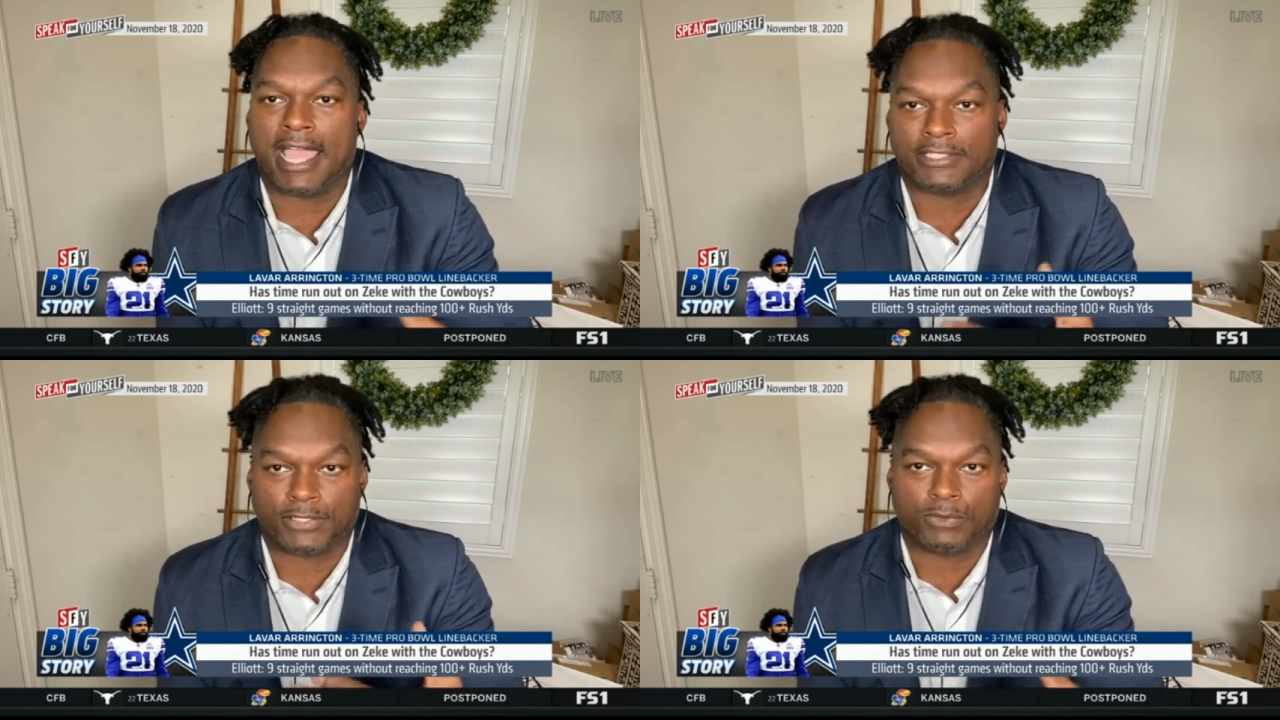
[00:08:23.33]

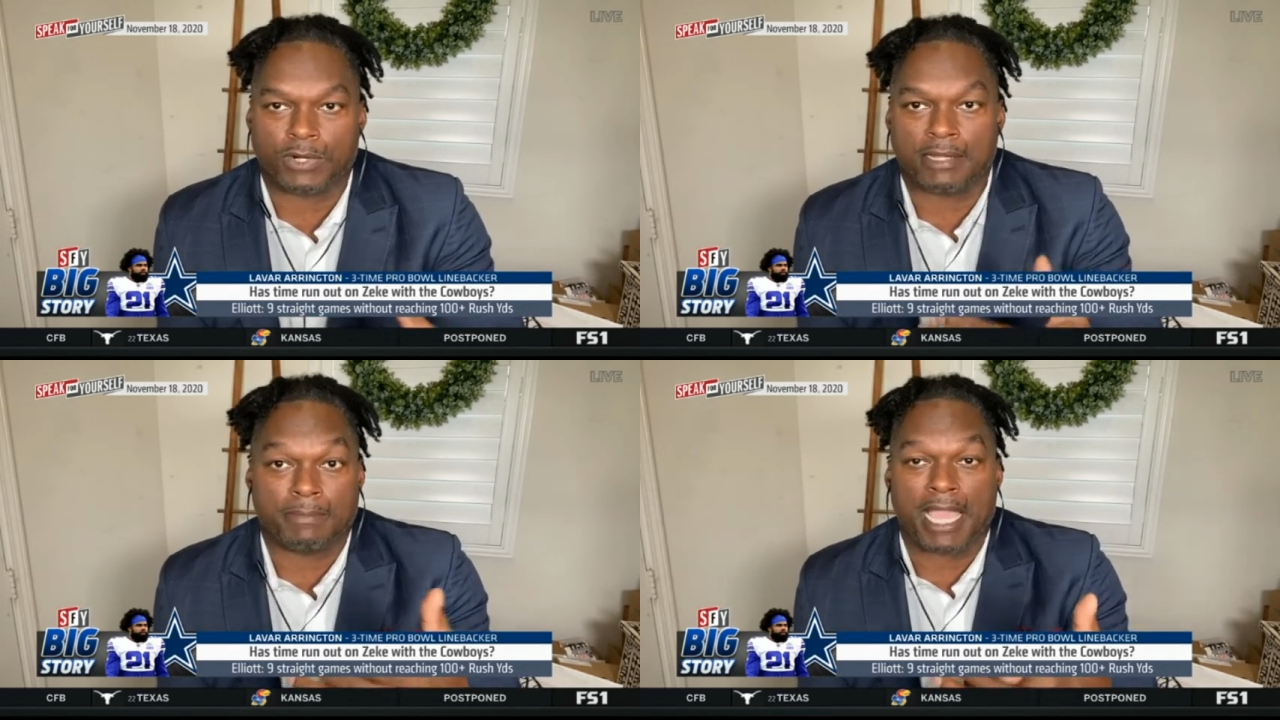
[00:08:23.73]
as the
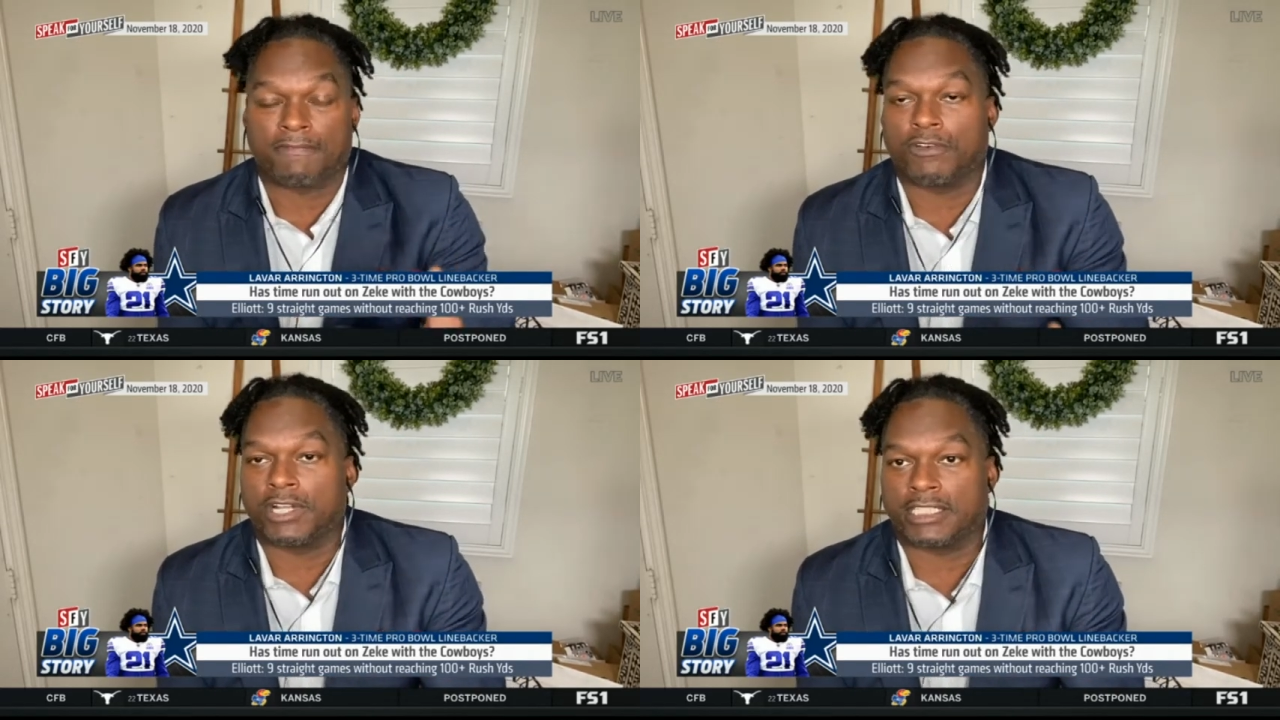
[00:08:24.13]
running
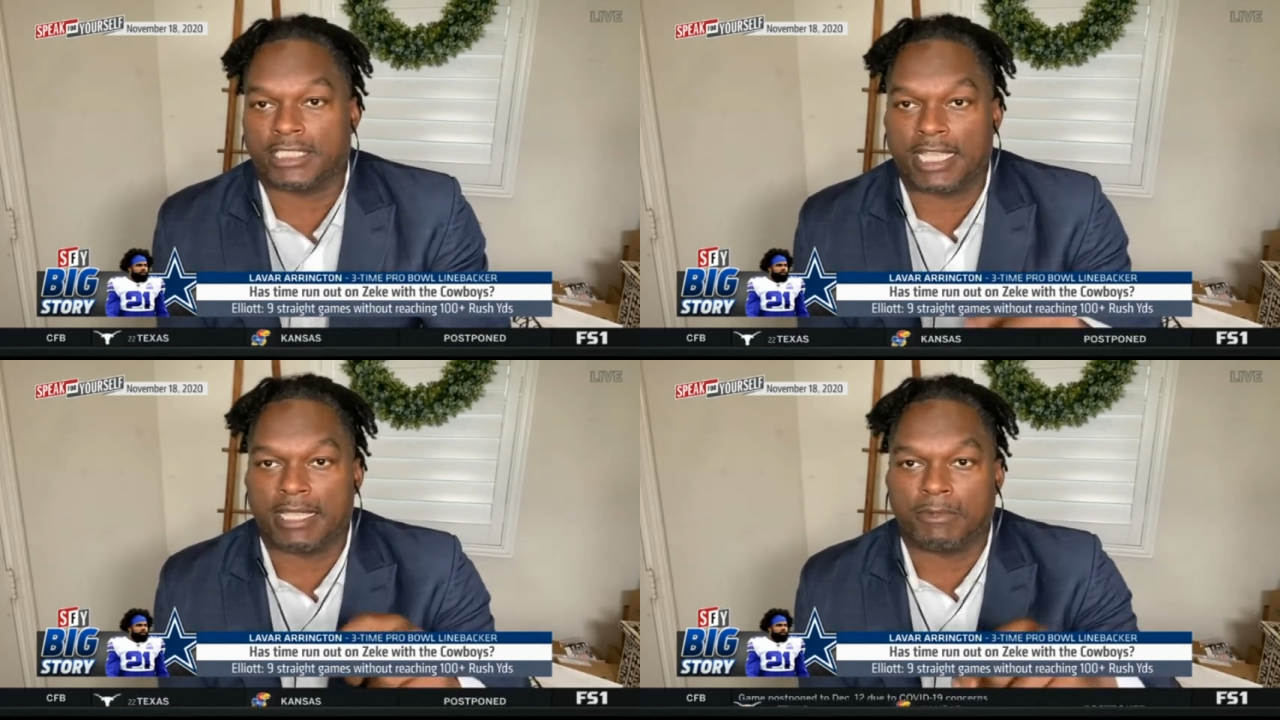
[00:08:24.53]
back for
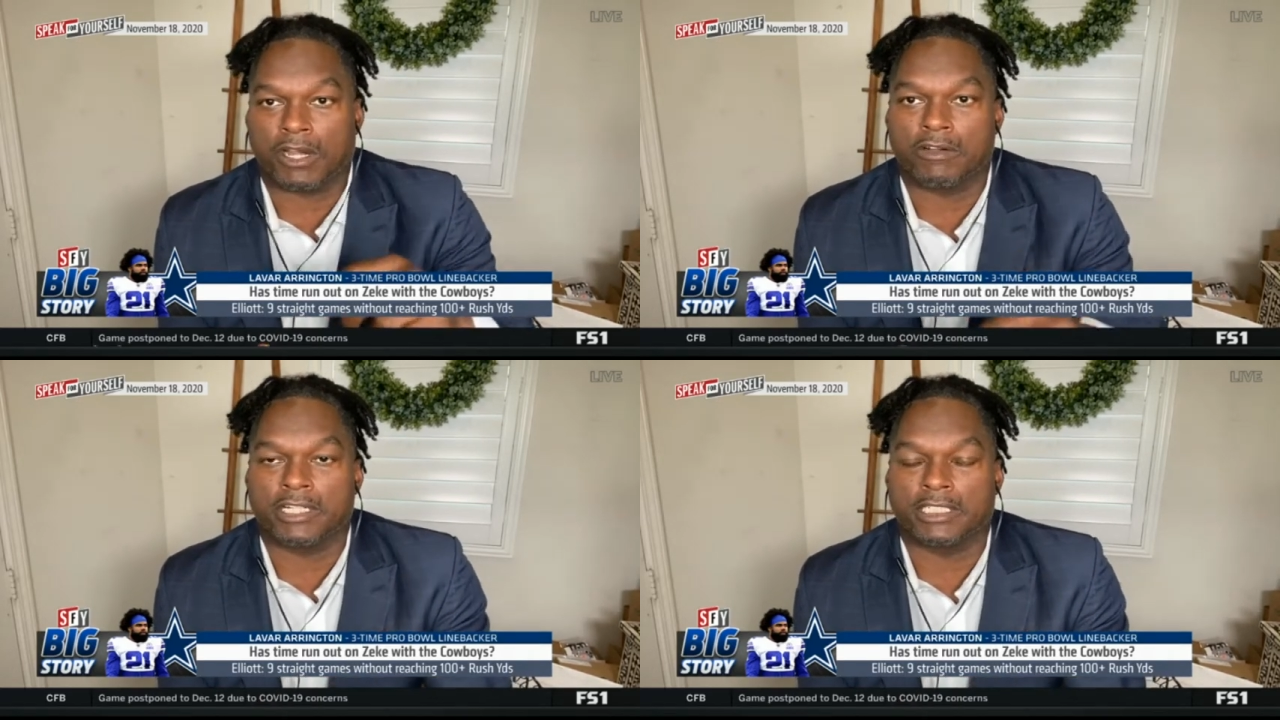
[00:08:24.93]
this team
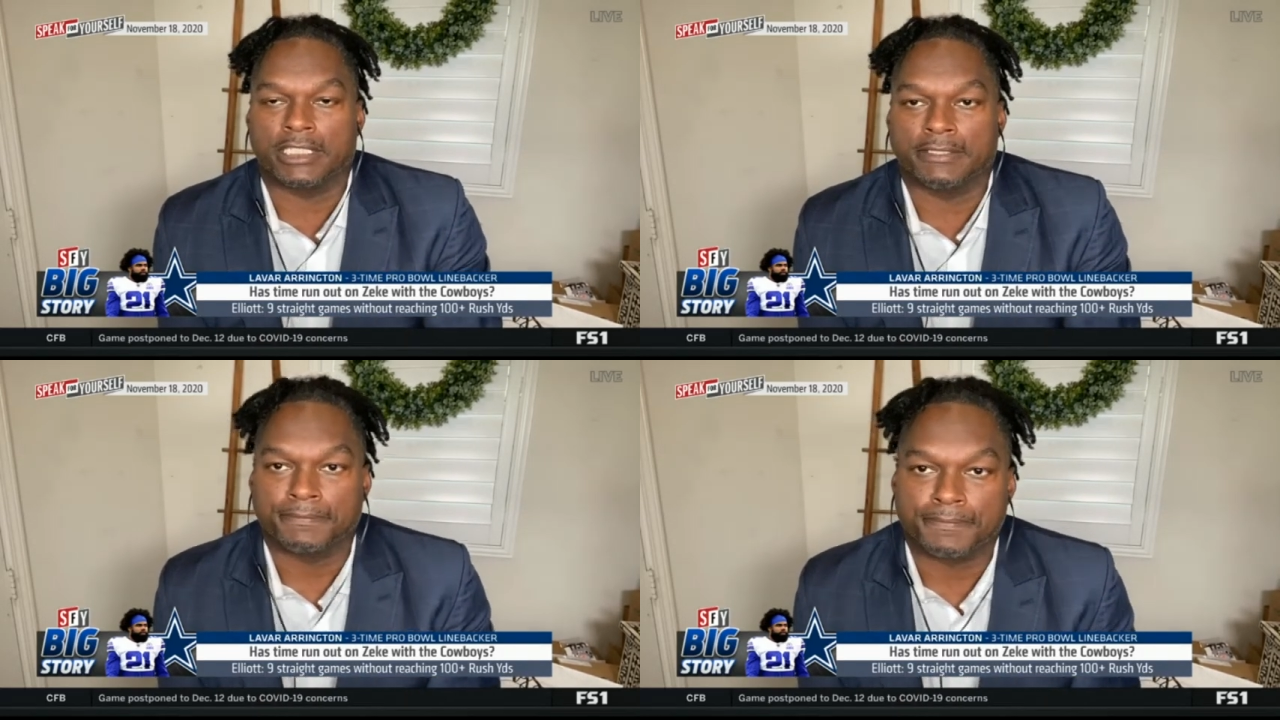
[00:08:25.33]
currently.